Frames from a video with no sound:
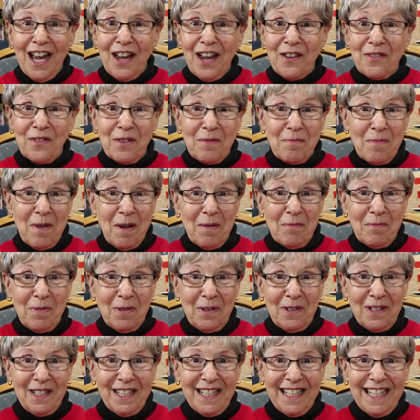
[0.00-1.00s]
I
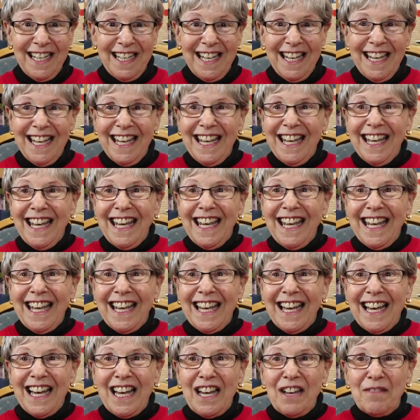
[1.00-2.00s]
remembered
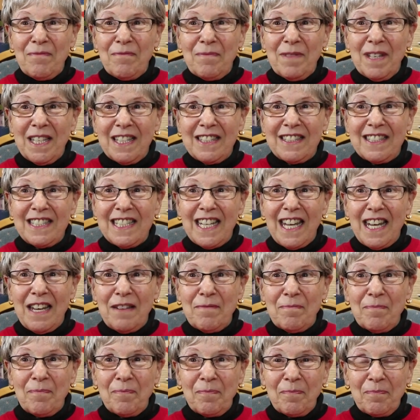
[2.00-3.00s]
um, his
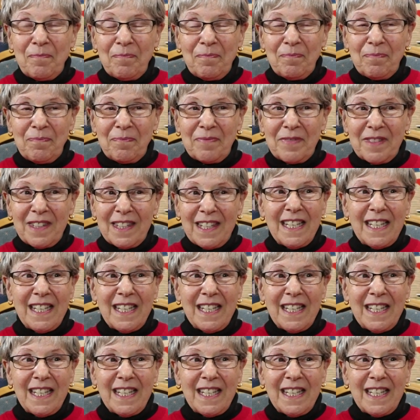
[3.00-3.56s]
name. Mm -hmm.